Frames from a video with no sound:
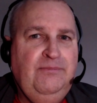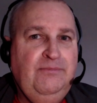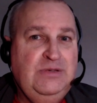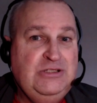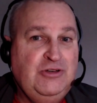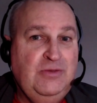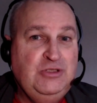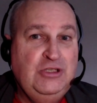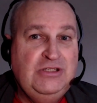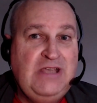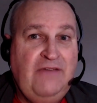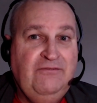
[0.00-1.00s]

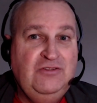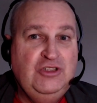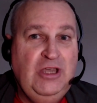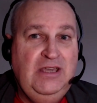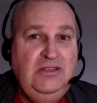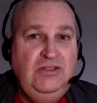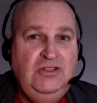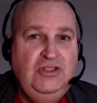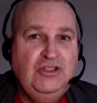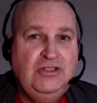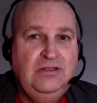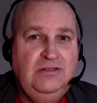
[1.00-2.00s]
Prescriptions haven't
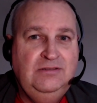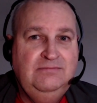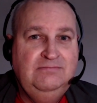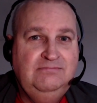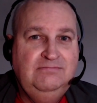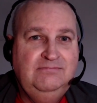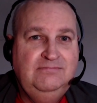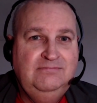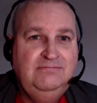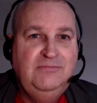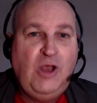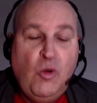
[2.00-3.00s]
changed,
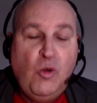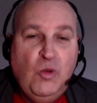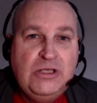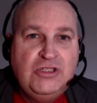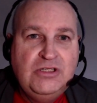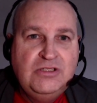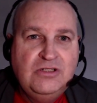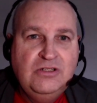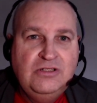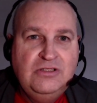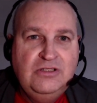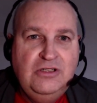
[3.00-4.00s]
which is
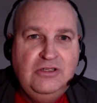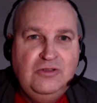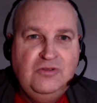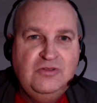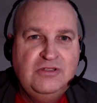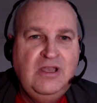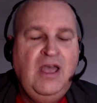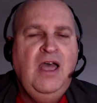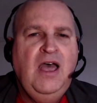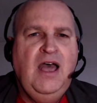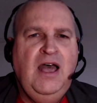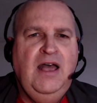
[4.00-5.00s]
good news.
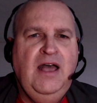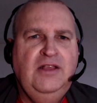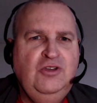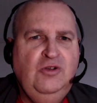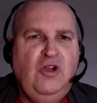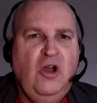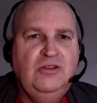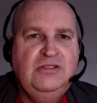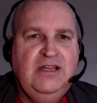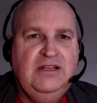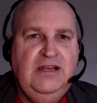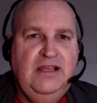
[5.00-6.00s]
New
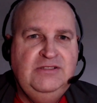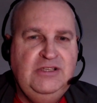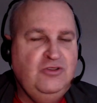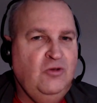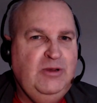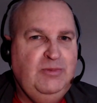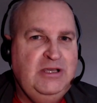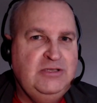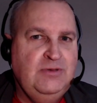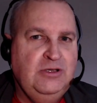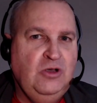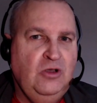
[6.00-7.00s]
contact lenses or
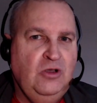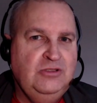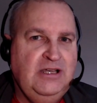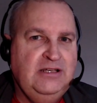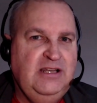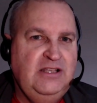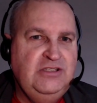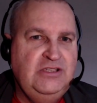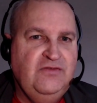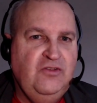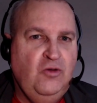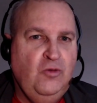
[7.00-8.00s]
replacement contact
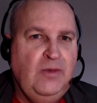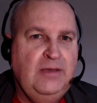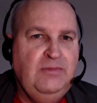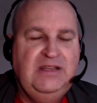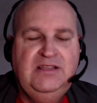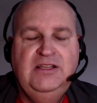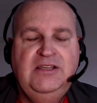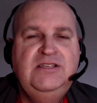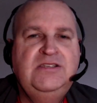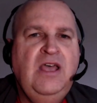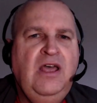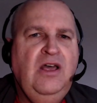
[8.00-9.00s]
lenses for my
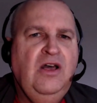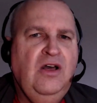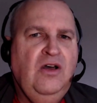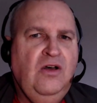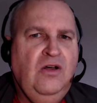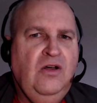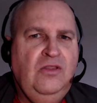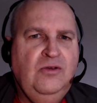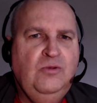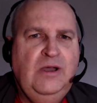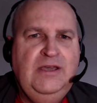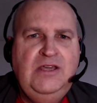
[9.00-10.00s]
monthlies on
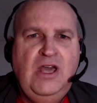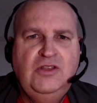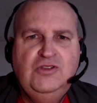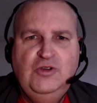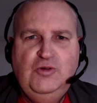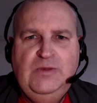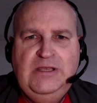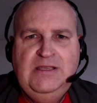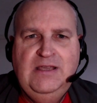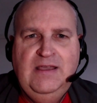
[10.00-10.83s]
the way to me.